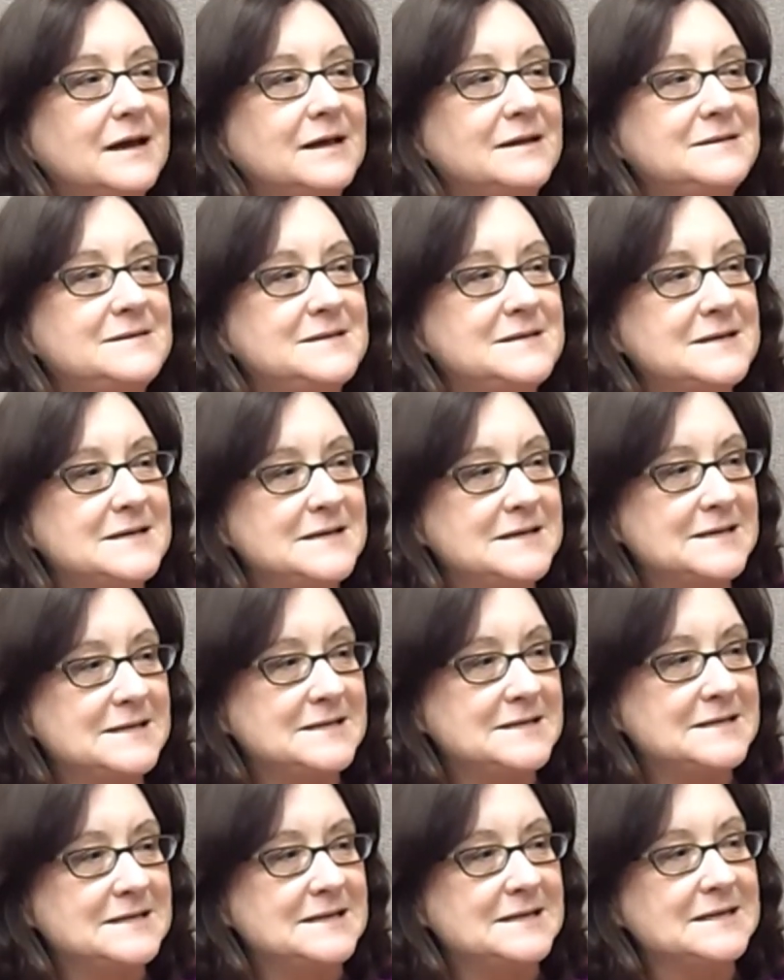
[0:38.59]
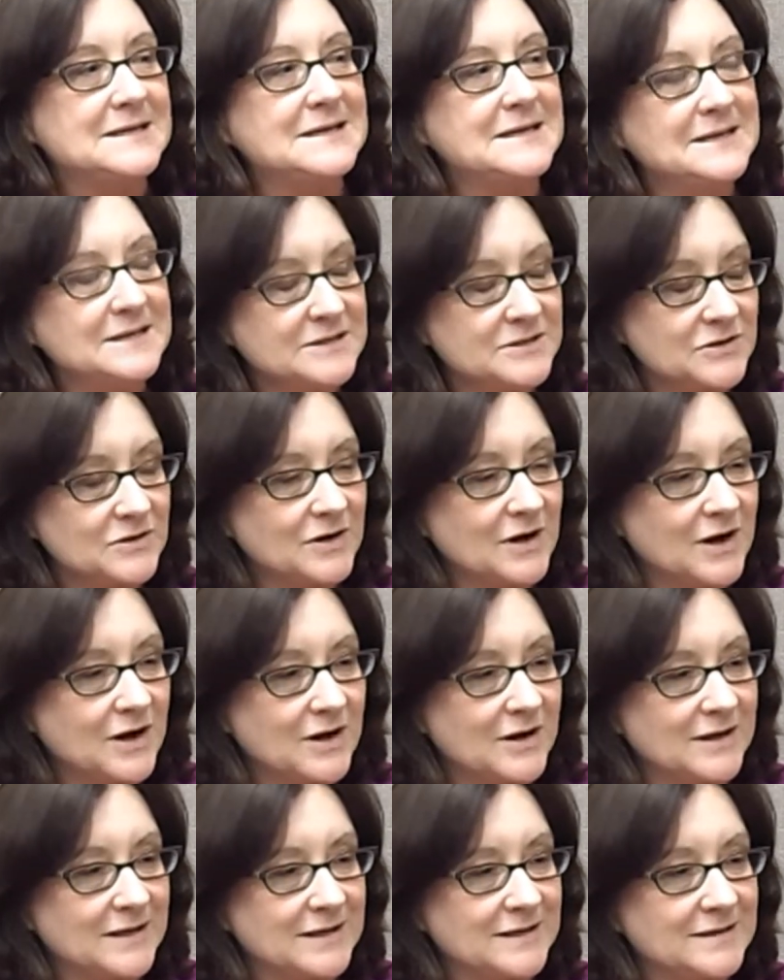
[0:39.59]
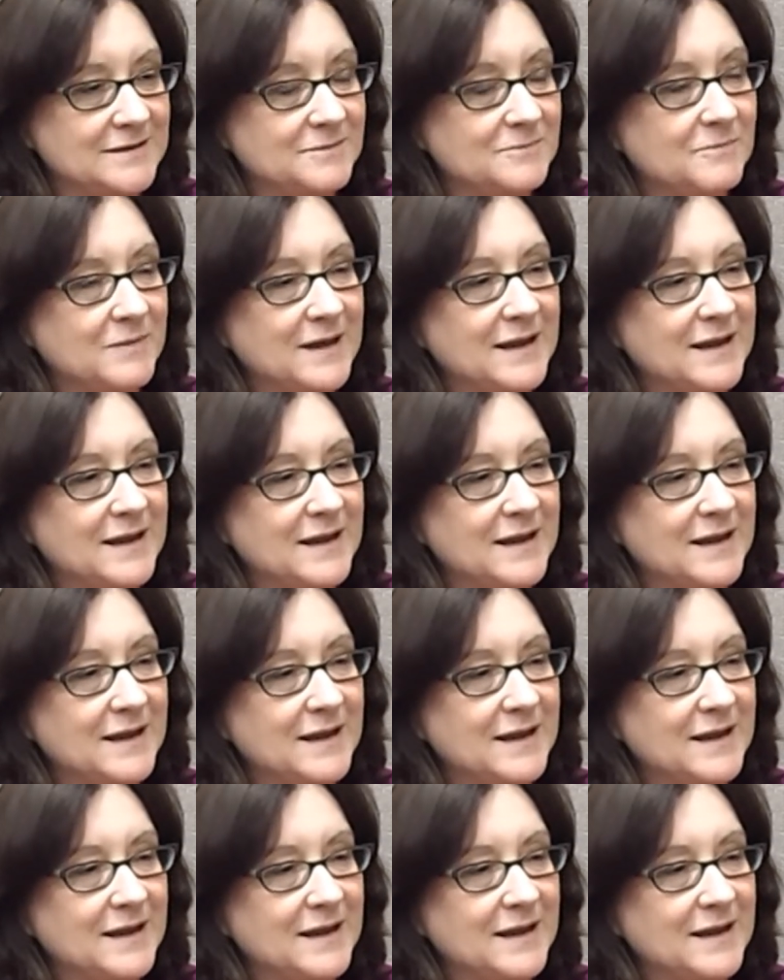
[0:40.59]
attending kindergarten,